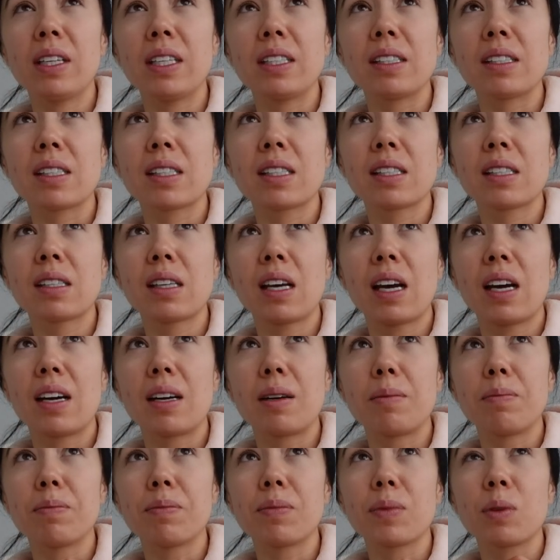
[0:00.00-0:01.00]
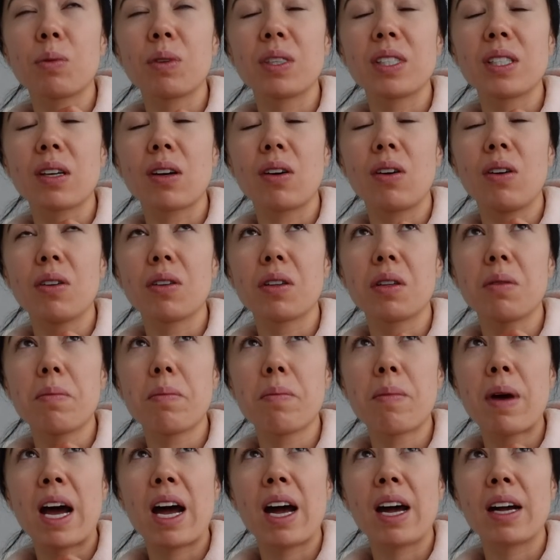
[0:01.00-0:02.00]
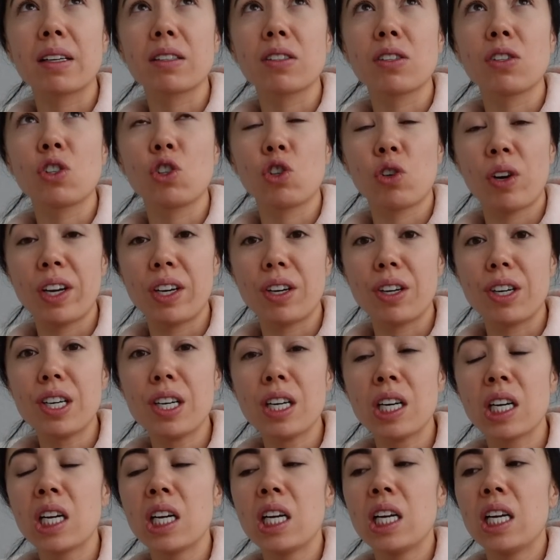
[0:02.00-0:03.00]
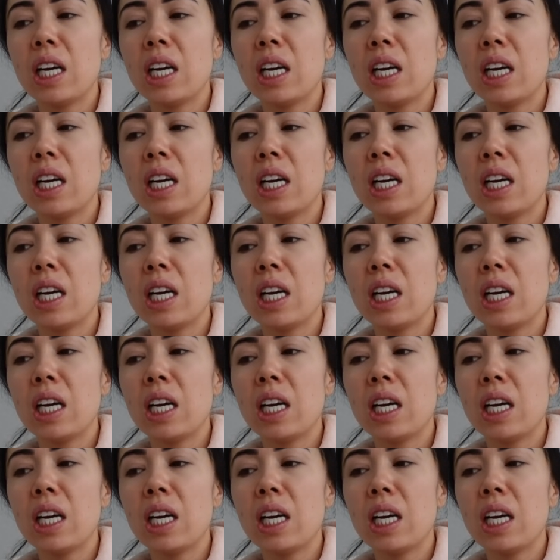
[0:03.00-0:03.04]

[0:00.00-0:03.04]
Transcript: It's, what is it called? The Max Trainer.